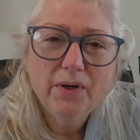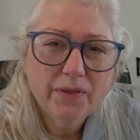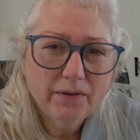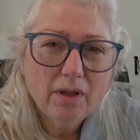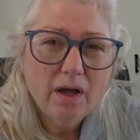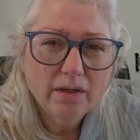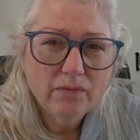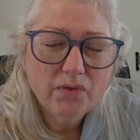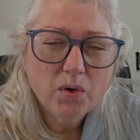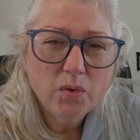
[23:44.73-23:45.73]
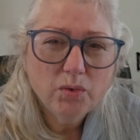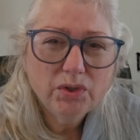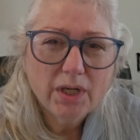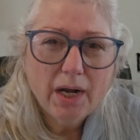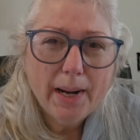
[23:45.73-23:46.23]
a lot of
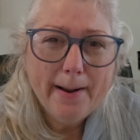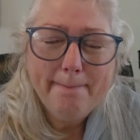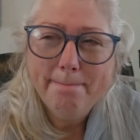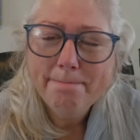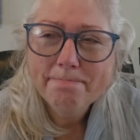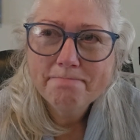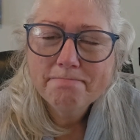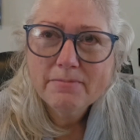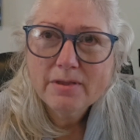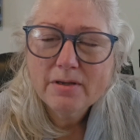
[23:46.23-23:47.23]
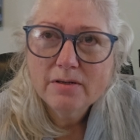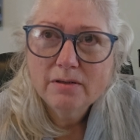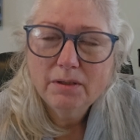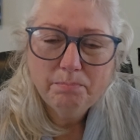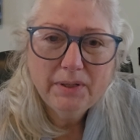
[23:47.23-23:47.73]
those,
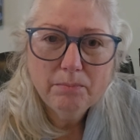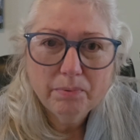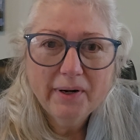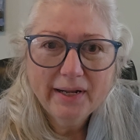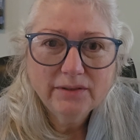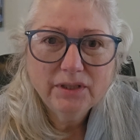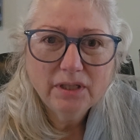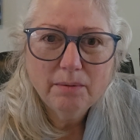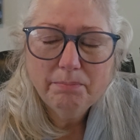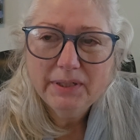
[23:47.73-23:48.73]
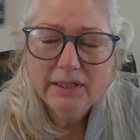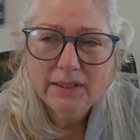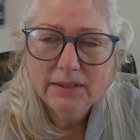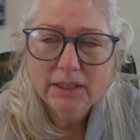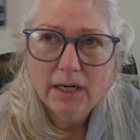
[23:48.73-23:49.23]
the big brand
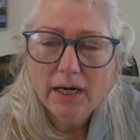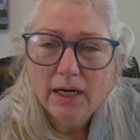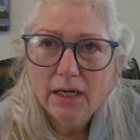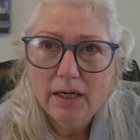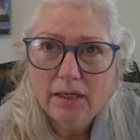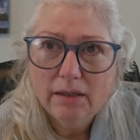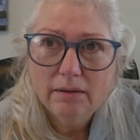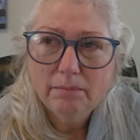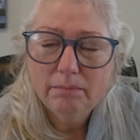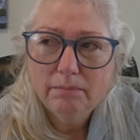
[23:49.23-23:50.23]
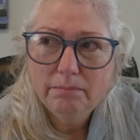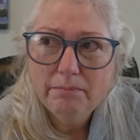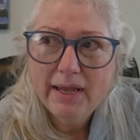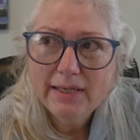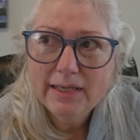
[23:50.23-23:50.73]
companies
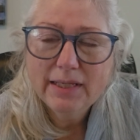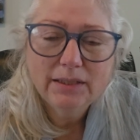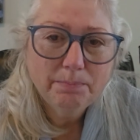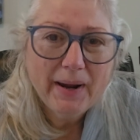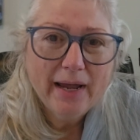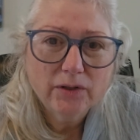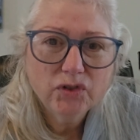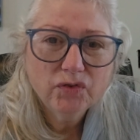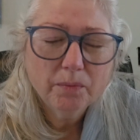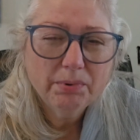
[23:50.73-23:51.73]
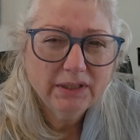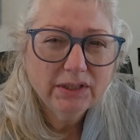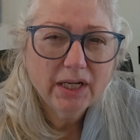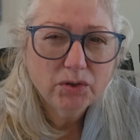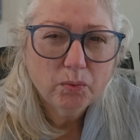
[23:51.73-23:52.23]
making these patterns for plus
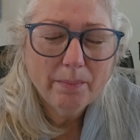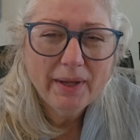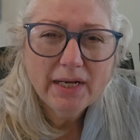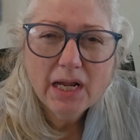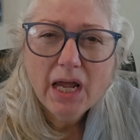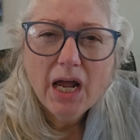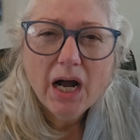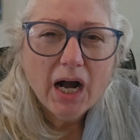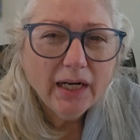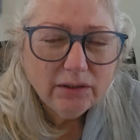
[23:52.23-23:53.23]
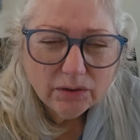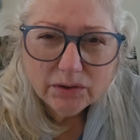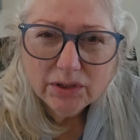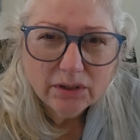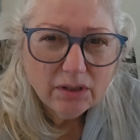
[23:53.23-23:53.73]
size women, I
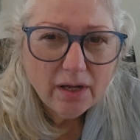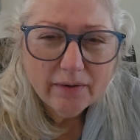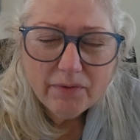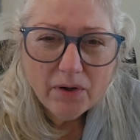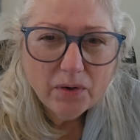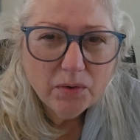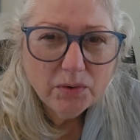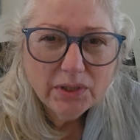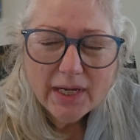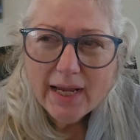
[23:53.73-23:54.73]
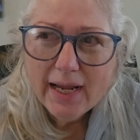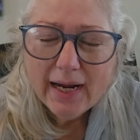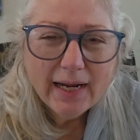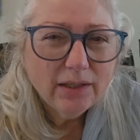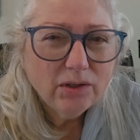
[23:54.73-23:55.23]
looked at a lot of those,
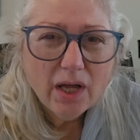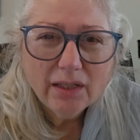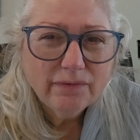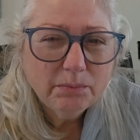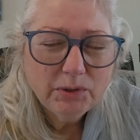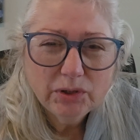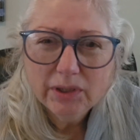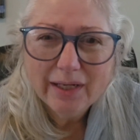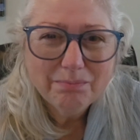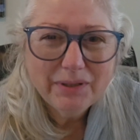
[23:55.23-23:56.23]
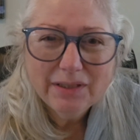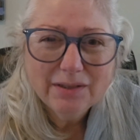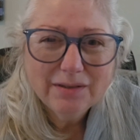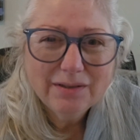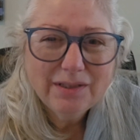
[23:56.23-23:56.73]
and a lot of them look like big
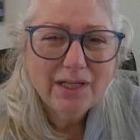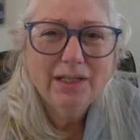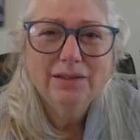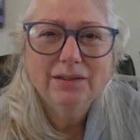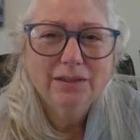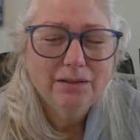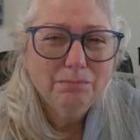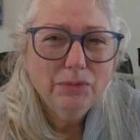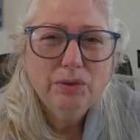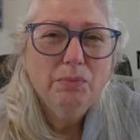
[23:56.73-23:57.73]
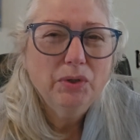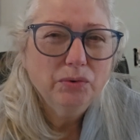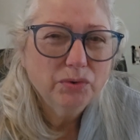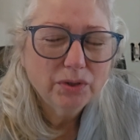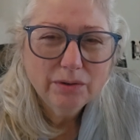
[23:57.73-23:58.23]
tents and
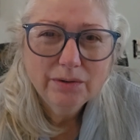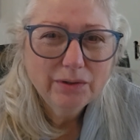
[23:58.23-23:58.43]
muumuus,